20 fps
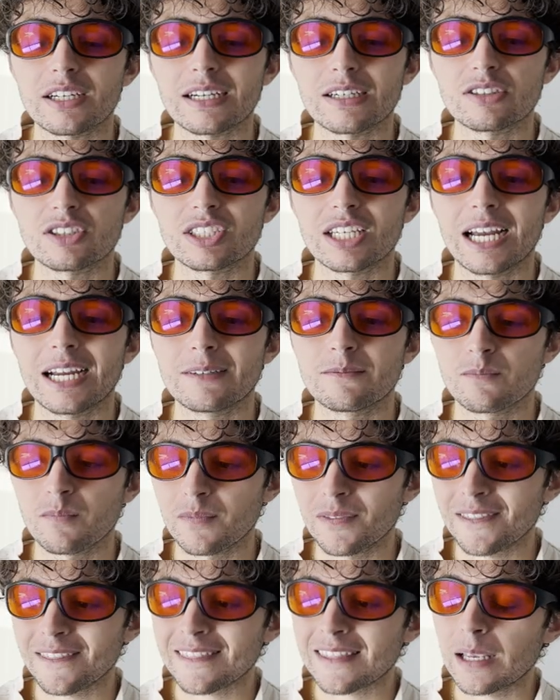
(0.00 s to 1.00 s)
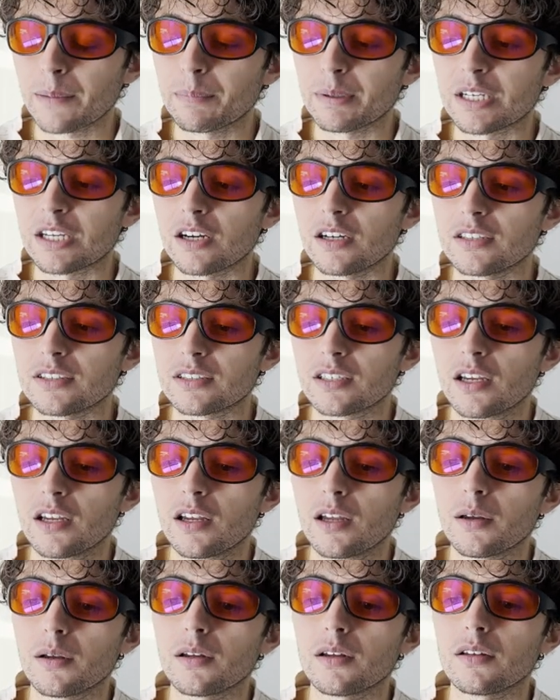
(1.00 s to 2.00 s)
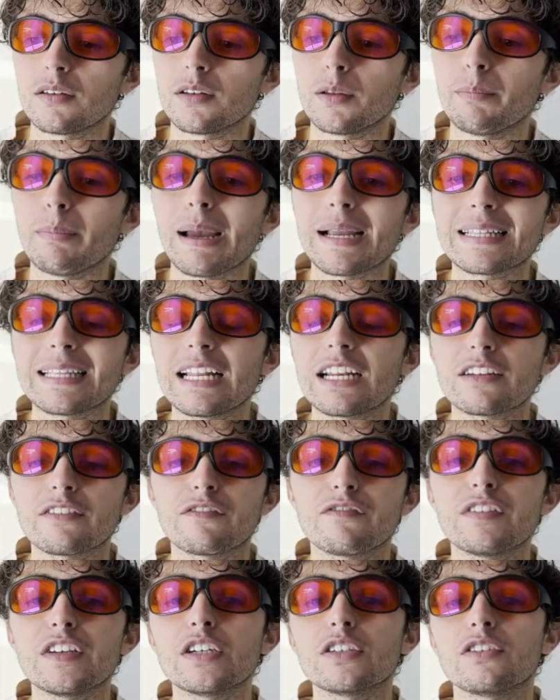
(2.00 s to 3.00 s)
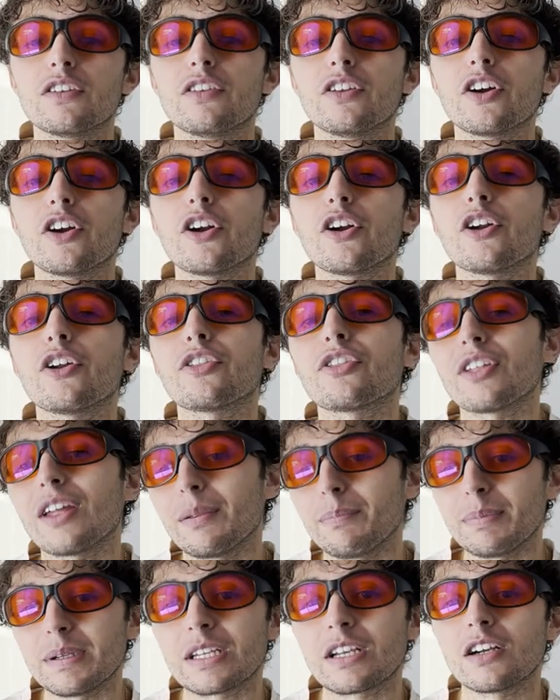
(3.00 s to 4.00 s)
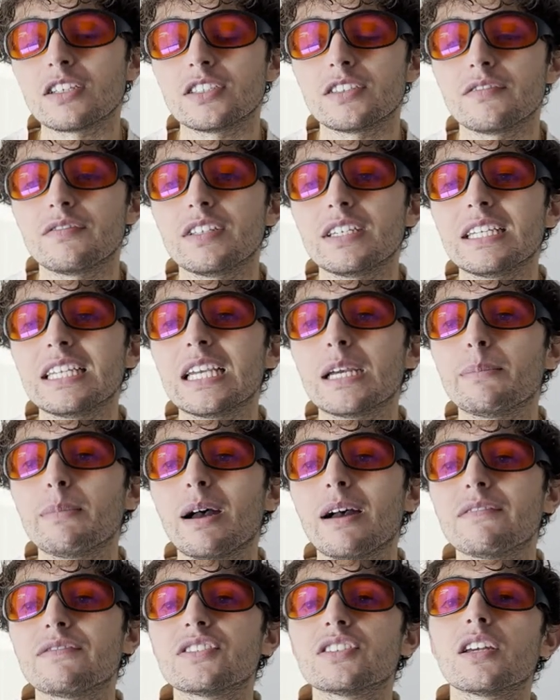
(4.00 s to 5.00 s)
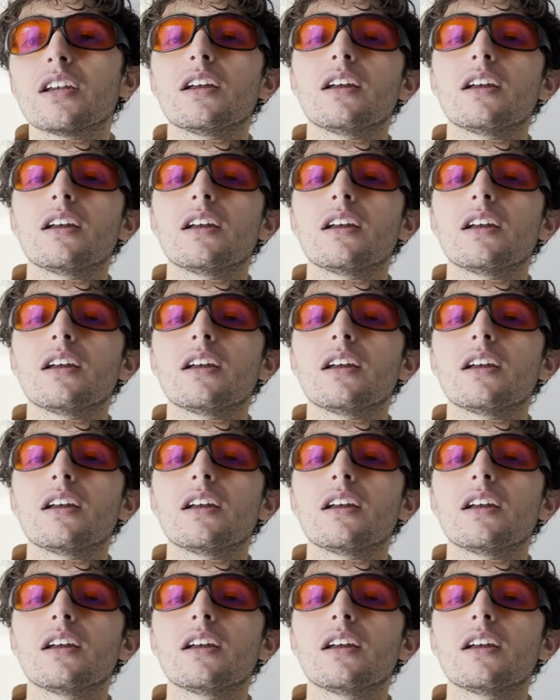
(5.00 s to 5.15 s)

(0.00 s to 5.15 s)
outside, because the magnetic field of the earth and because of the EMFs,